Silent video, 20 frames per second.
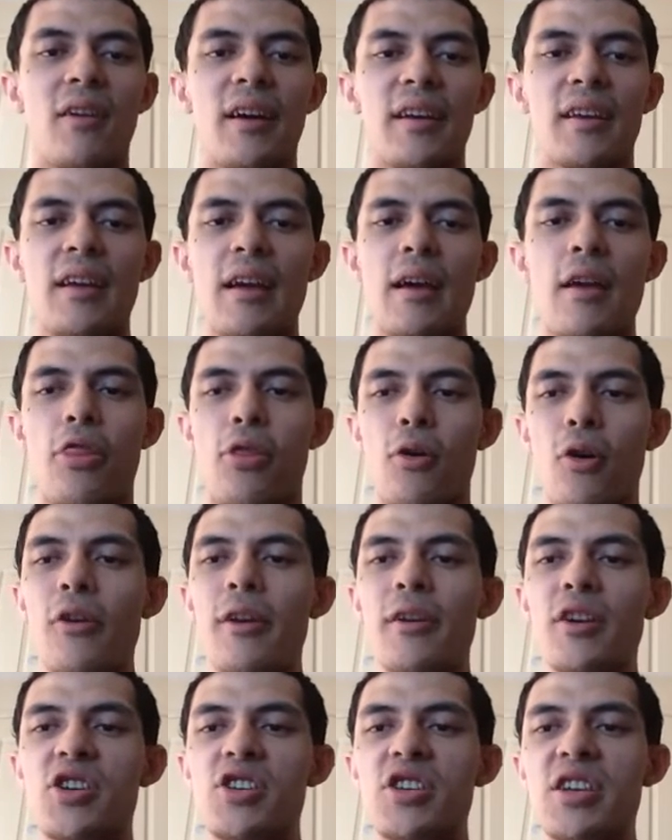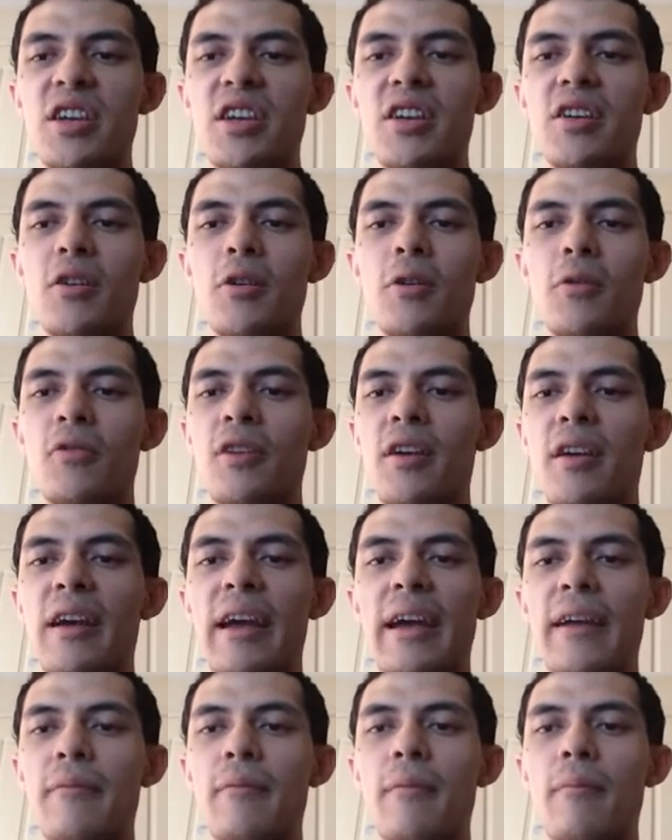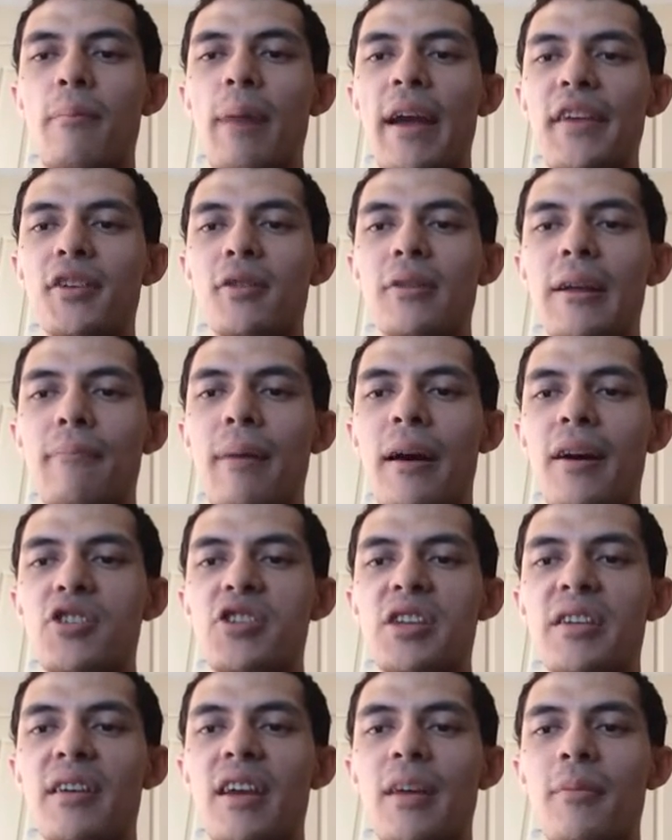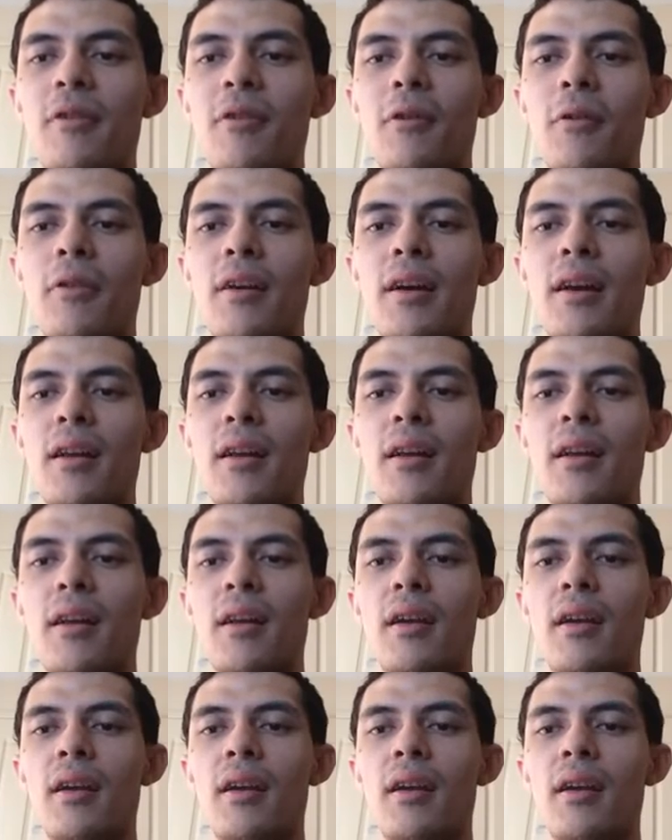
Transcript: like throwing a shield and basically punching him and all that.